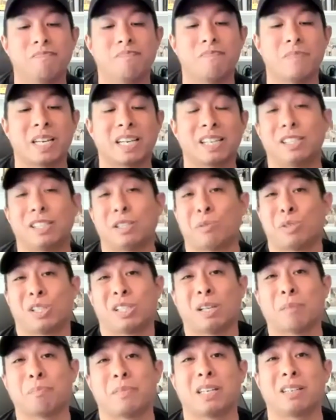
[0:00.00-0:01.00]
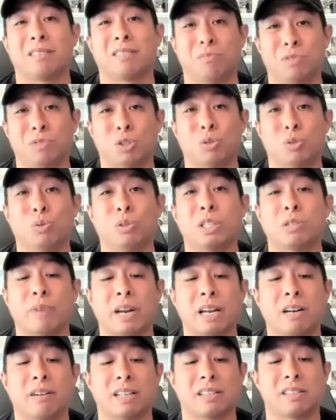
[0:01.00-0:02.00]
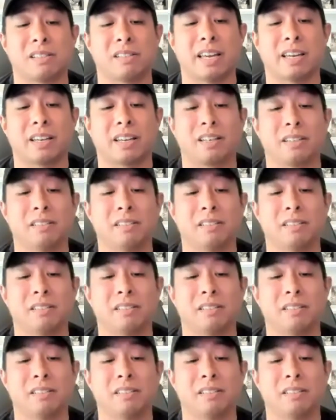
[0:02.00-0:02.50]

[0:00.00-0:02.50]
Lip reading: because there was something truly greater at stake.